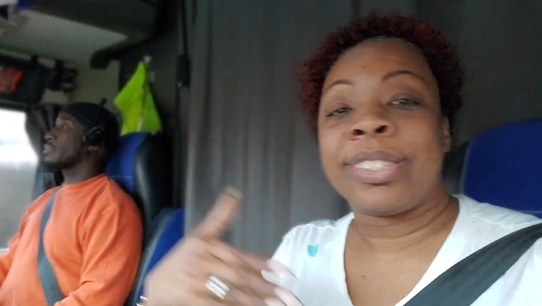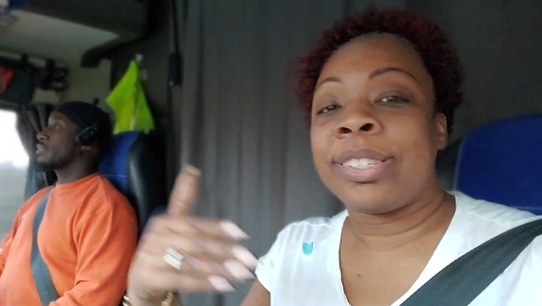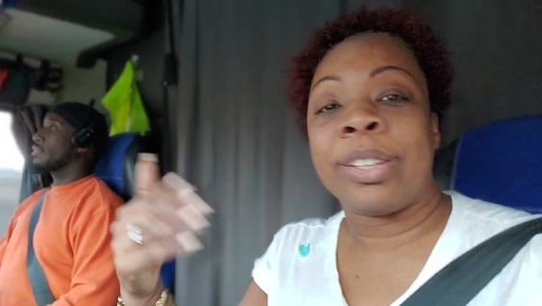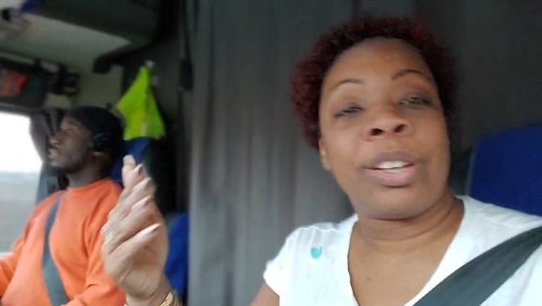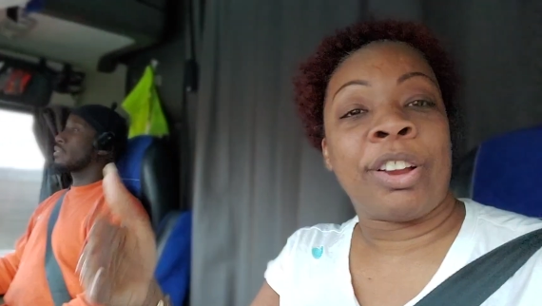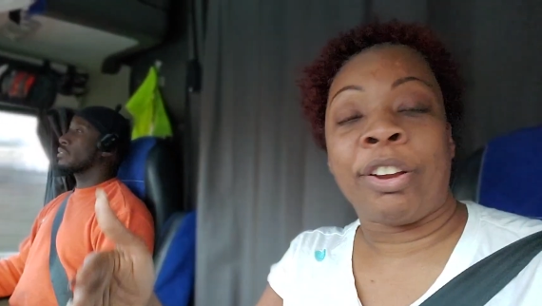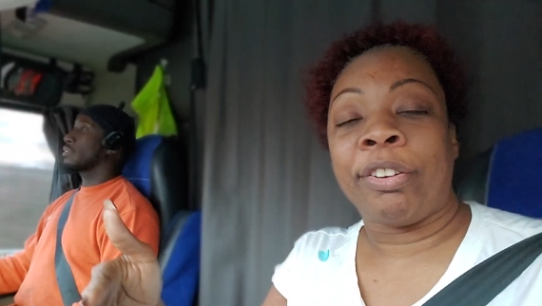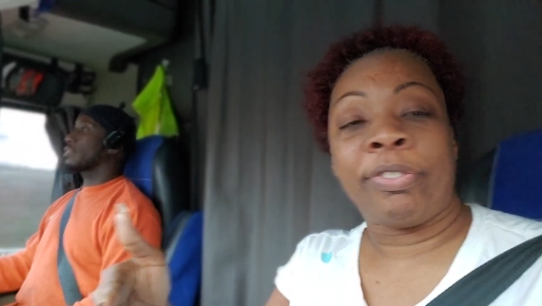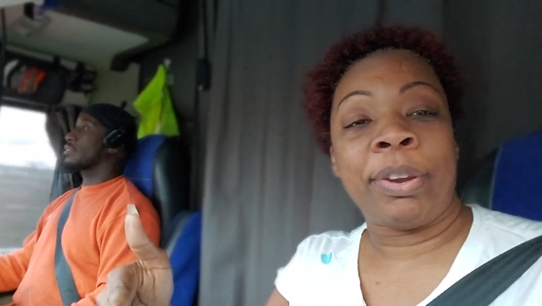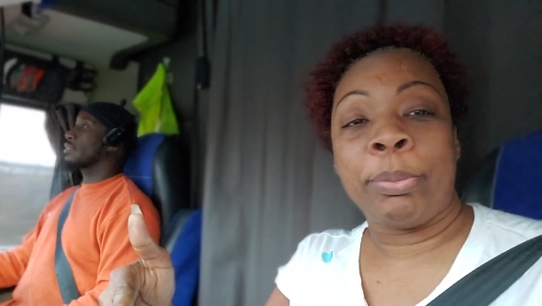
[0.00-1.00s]
Speaker 1: to
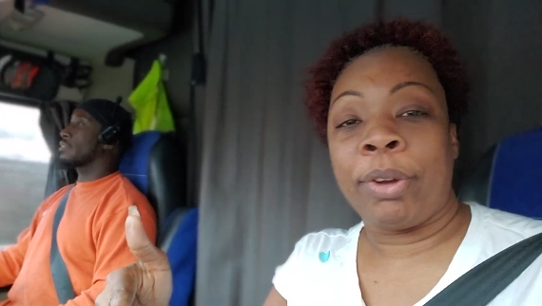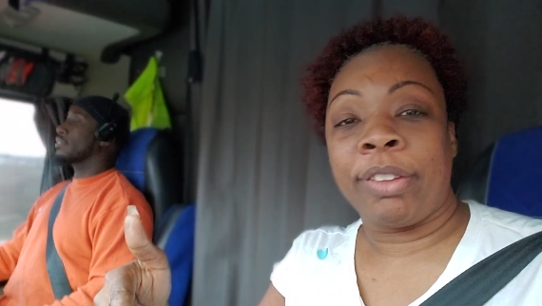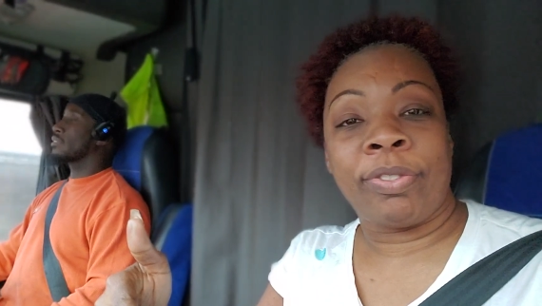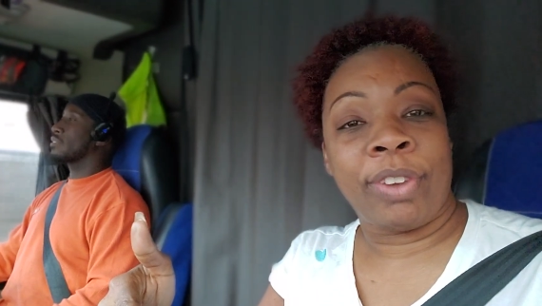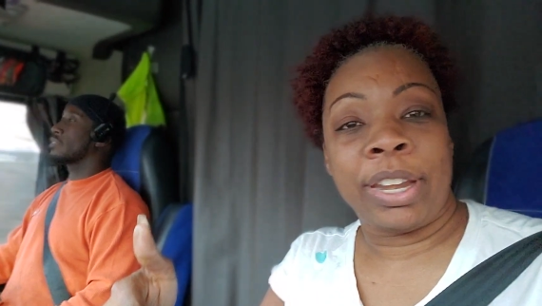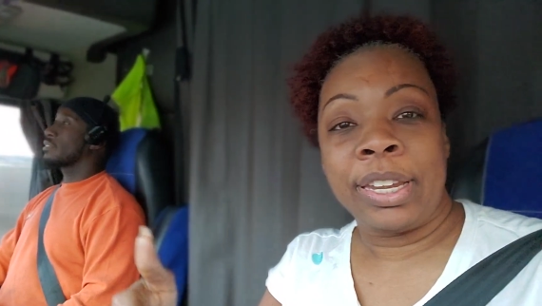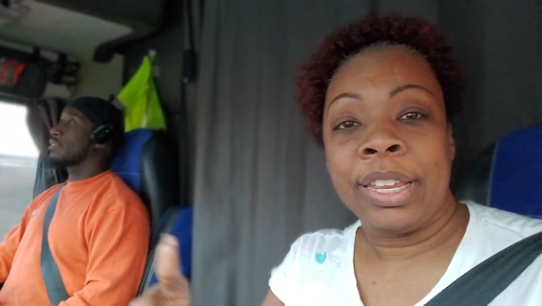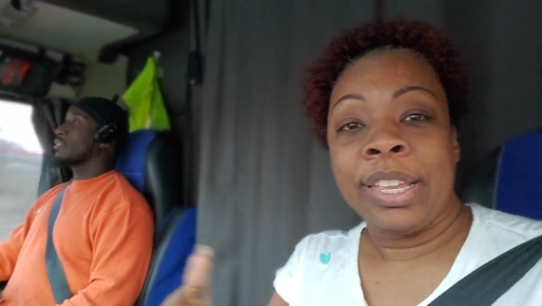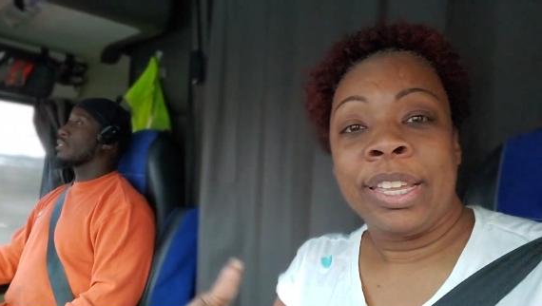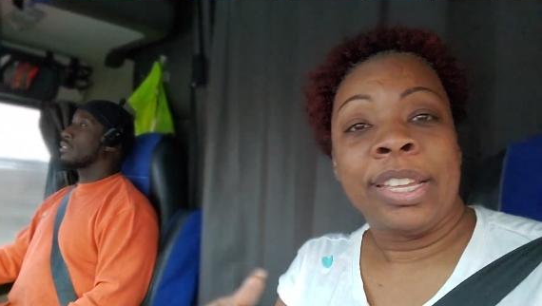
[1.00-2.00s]
girlfriend, boyfriend
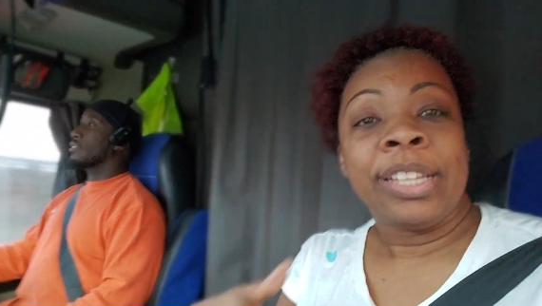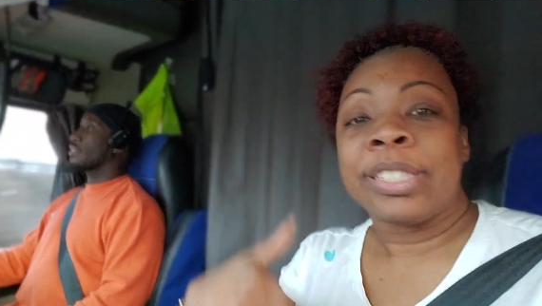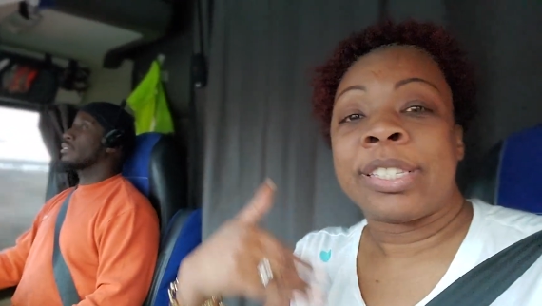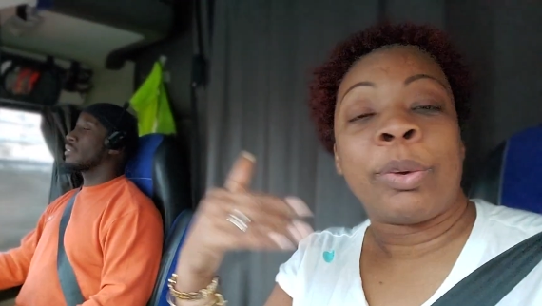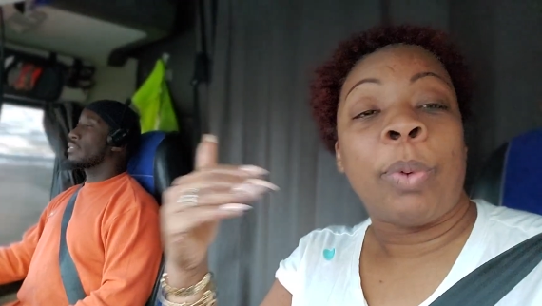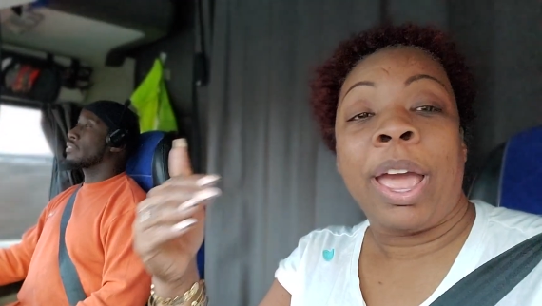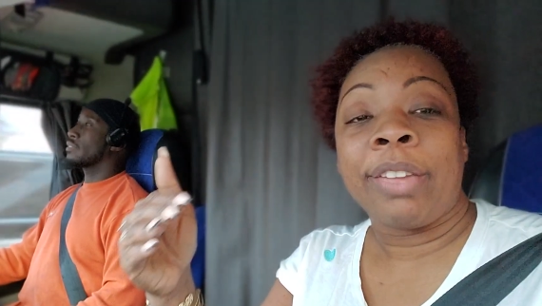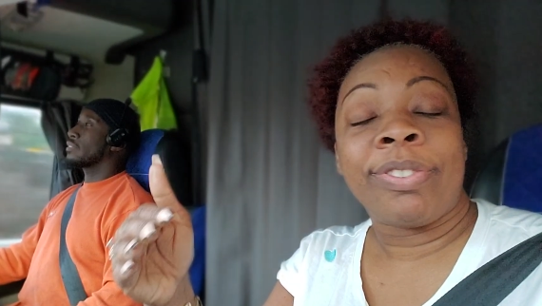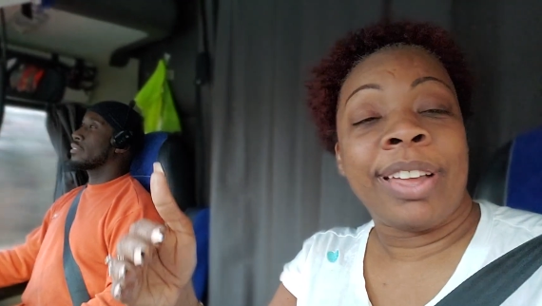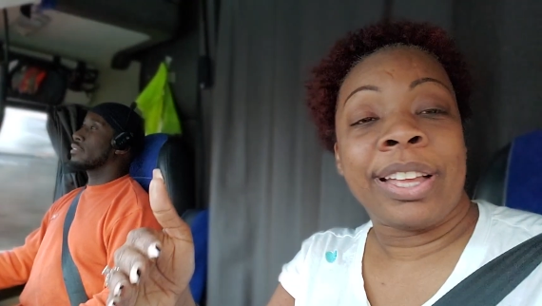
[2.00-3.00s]
to
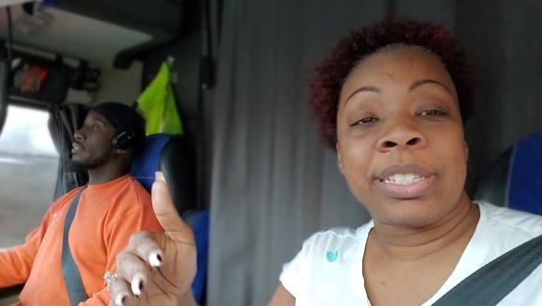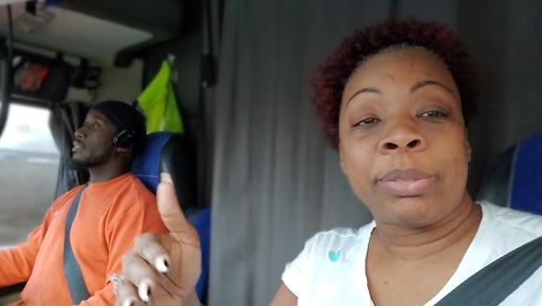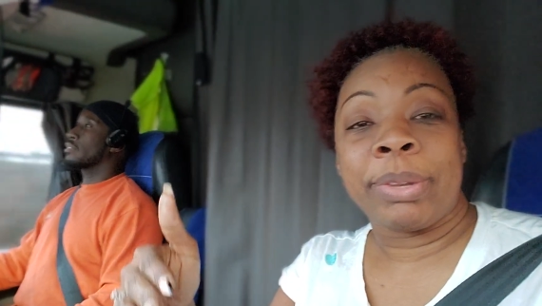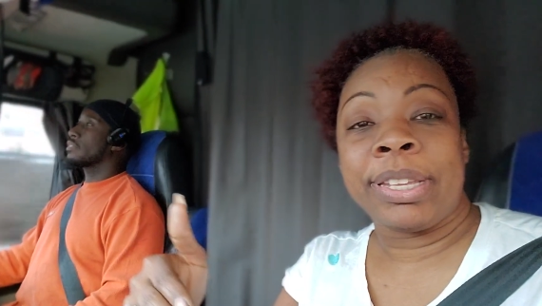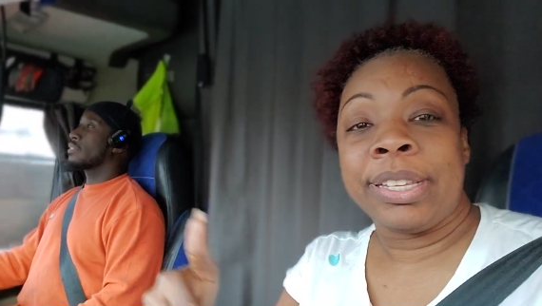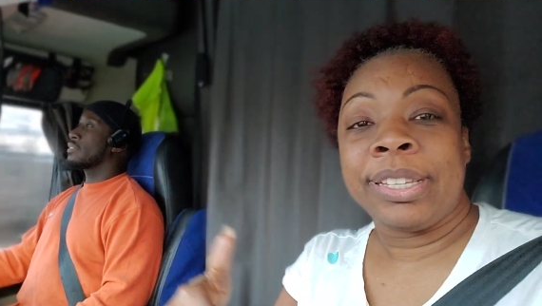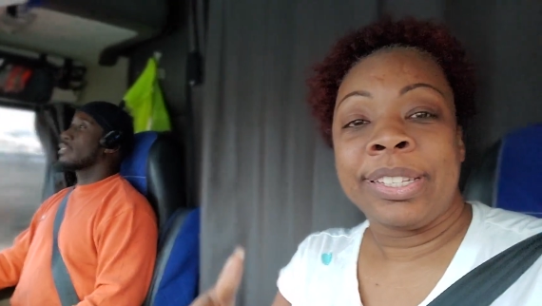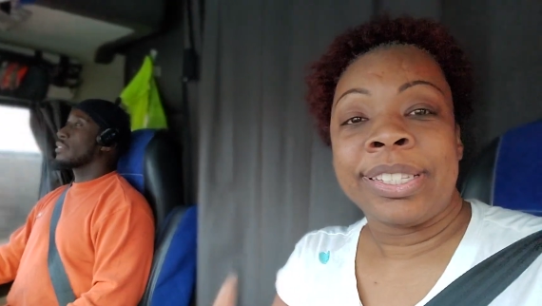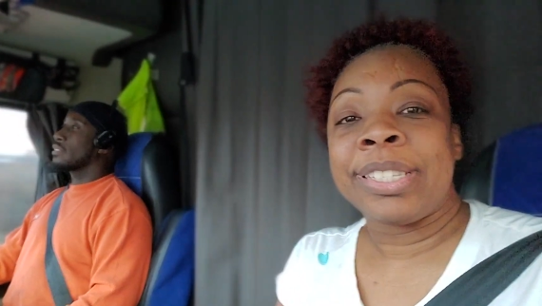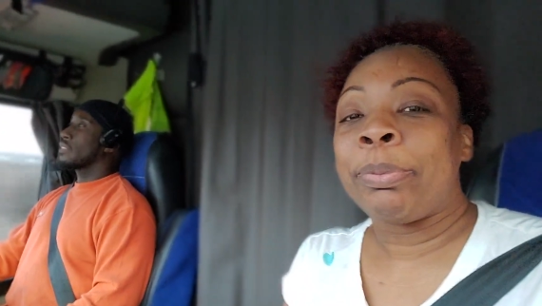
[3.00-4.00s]
wife and husband
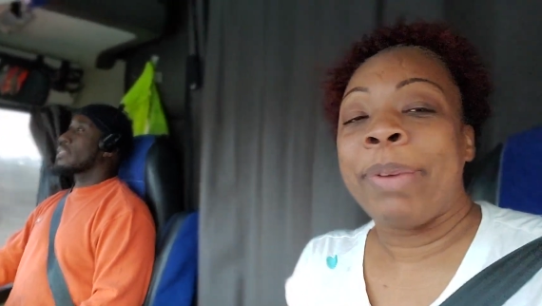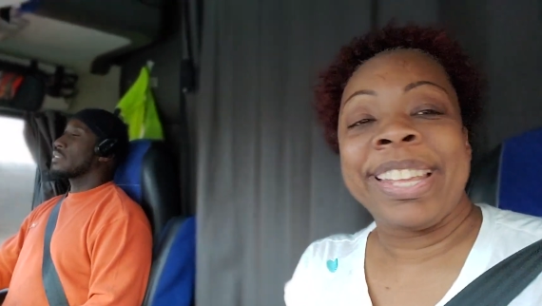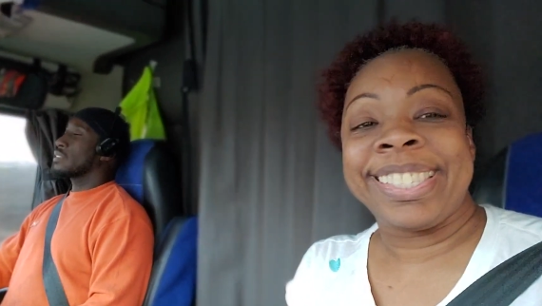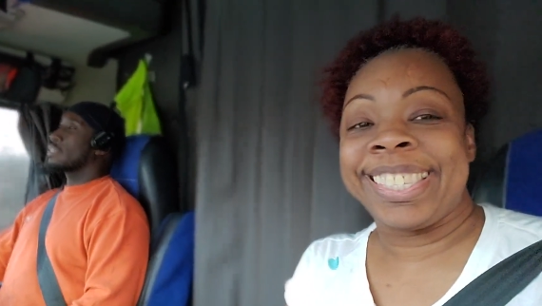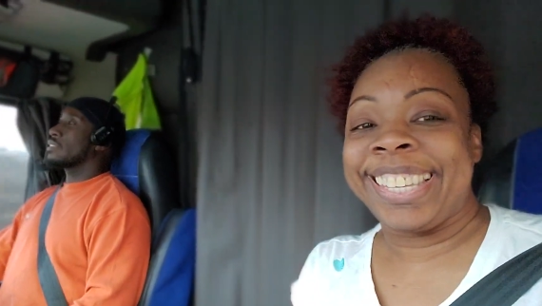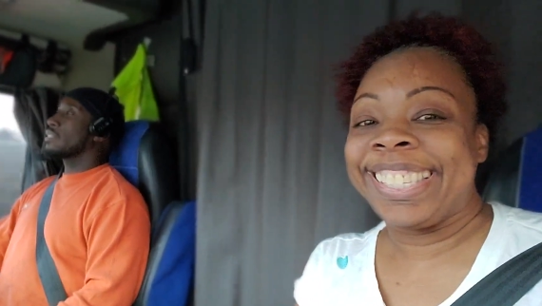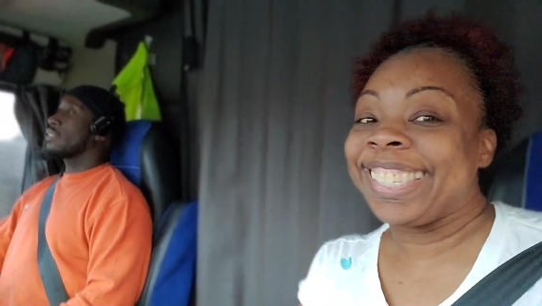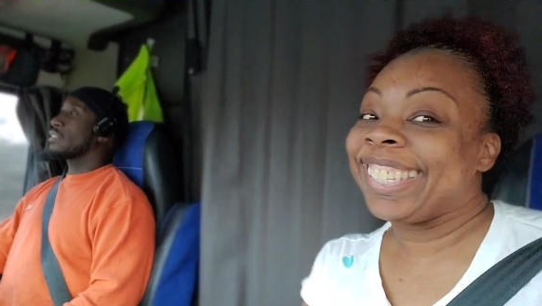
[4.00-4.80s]
to besties.